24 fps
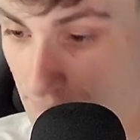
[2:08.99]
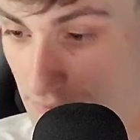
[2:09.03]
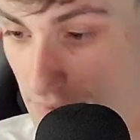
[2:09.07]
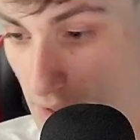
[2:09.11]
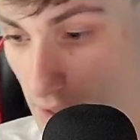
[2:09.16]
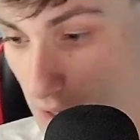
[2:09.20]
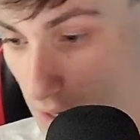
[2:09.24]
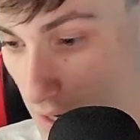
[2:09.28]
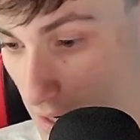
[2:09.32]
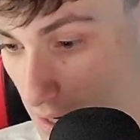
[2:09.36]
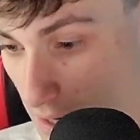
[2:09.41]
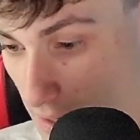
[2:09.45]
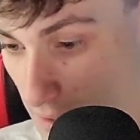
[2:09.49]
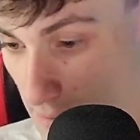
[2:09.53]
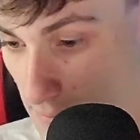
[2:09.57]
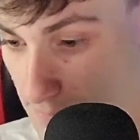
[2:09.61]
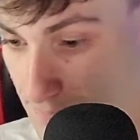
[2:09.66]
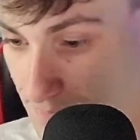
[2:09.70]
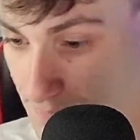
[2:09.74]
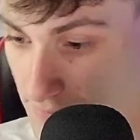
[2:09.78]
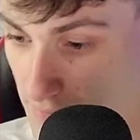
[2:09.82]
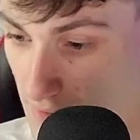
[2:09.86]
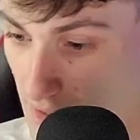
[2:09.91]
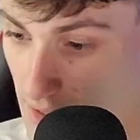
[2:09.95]
Then
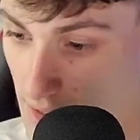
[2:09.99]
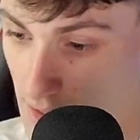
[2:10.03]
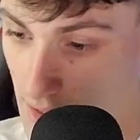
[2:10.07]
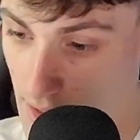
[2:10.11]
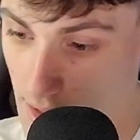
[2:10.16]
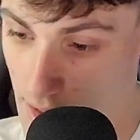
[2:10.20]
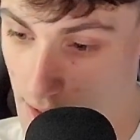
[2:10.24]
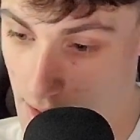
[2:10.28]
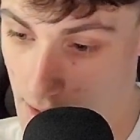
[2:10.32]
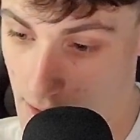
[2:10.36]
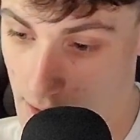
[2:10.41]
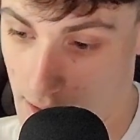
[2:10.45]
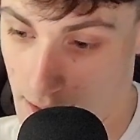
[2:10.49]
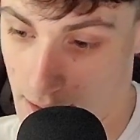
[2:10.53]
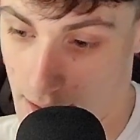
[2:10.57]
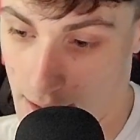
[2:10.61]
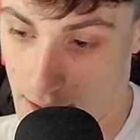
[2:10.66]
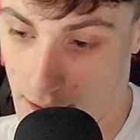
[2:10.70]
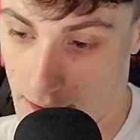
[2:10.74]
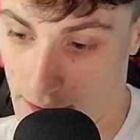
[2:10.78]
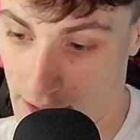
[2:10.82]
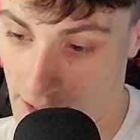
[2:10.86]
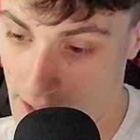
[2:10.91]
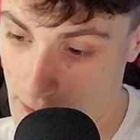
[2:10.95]

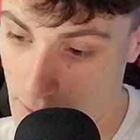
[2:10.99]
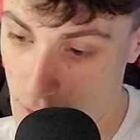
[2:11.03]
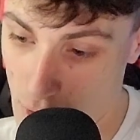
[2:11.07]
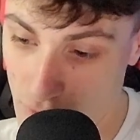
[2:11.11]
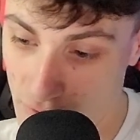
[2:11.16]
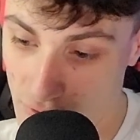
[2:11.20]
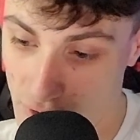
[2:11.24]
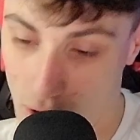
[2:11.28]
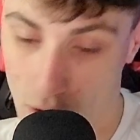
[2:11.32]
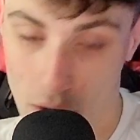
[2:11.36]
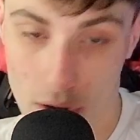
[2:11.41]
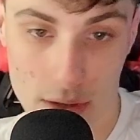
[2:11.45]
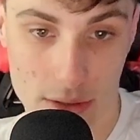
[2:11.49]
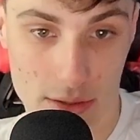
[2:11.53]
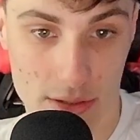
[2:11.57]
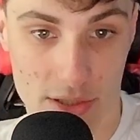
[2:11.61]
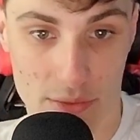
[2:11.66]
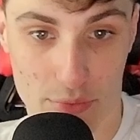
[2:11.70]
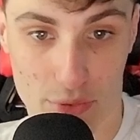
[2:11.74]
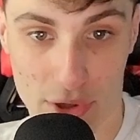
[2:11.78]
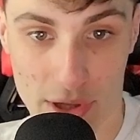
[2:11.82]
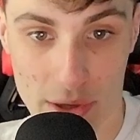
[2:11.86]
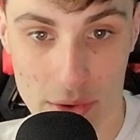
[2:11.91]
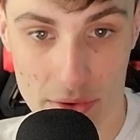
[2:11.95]
he moved on to
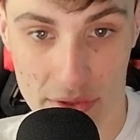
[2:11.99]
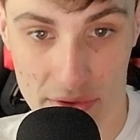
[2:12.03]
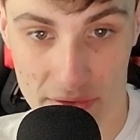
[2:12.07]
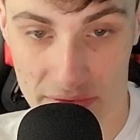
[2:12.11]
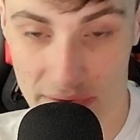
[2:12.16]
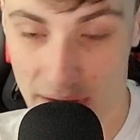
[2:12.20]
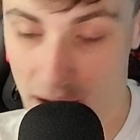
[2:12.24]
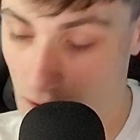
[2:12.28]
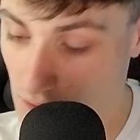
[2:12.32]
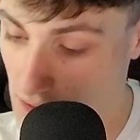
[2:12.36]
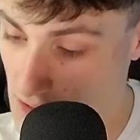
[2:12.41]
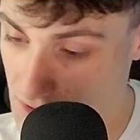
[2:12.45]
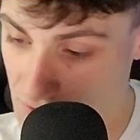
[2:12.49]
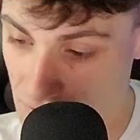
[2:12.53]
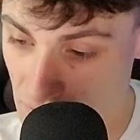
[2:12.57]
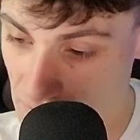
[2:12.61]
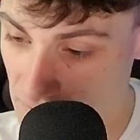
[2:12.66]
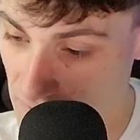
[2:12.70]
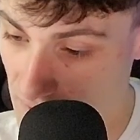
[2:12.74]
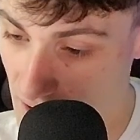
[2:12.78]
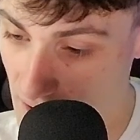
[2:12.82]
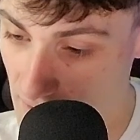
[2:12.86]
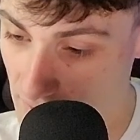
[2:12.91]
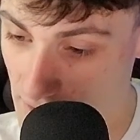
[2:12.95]
play with the Falcons for
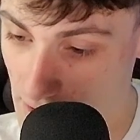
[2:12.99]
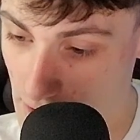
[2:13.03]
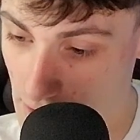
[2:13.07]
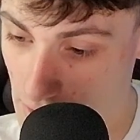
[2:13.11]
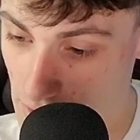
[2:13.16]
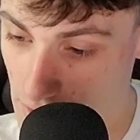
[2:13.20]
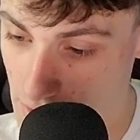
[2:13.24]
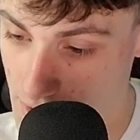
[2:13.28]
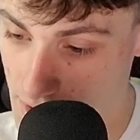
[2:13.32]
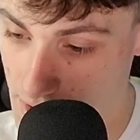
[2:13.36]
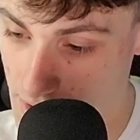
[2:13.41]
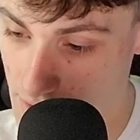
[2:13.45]
5 years.